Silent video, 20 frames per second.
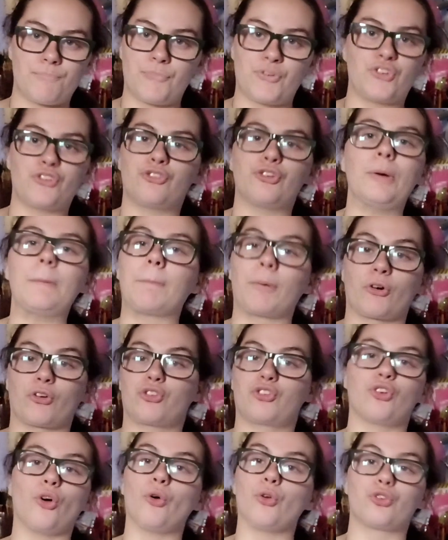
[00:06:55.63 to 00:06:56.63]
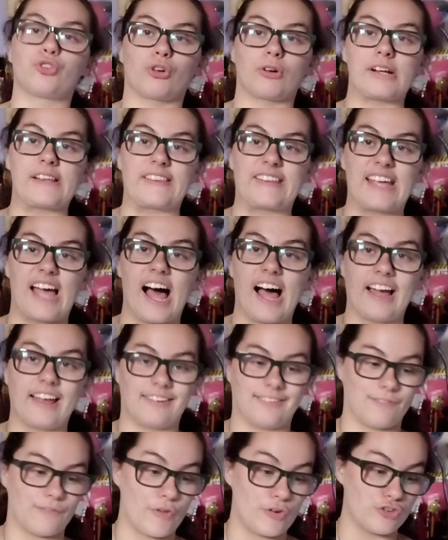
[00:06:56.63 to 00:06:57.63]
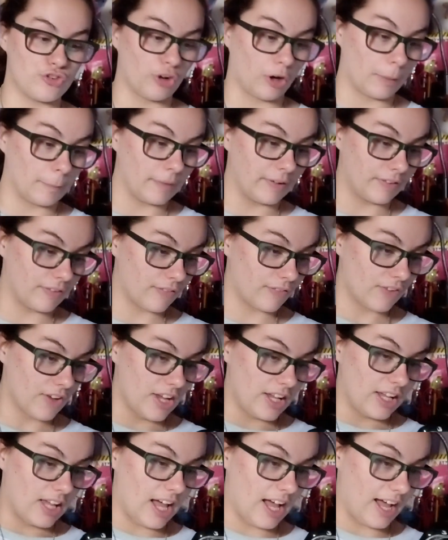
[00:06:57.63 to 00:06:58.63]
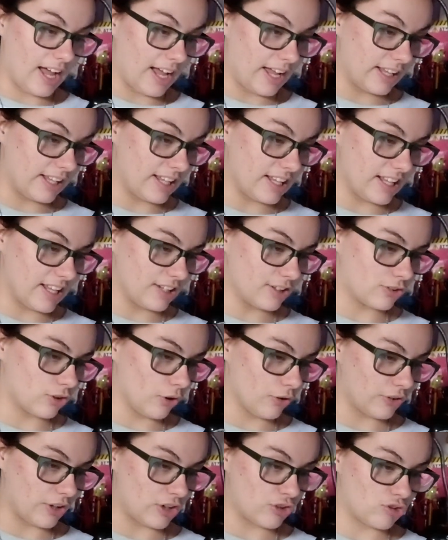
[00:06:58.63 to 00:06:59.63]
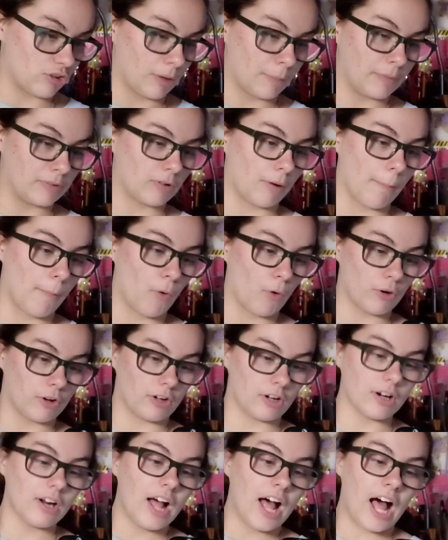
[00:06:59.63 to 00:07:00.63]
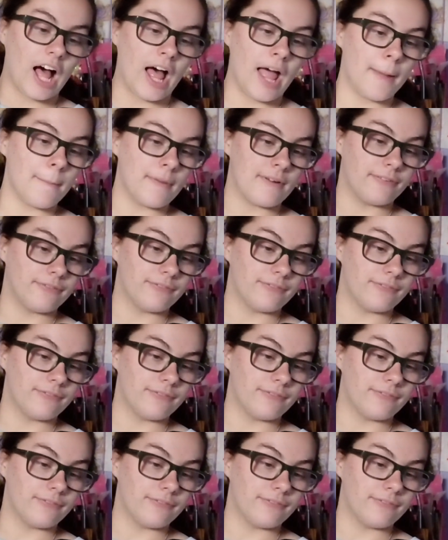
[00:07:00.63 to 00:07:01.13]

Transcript: super soldier in the eyes of the Germans. He told a German reporter, "I am a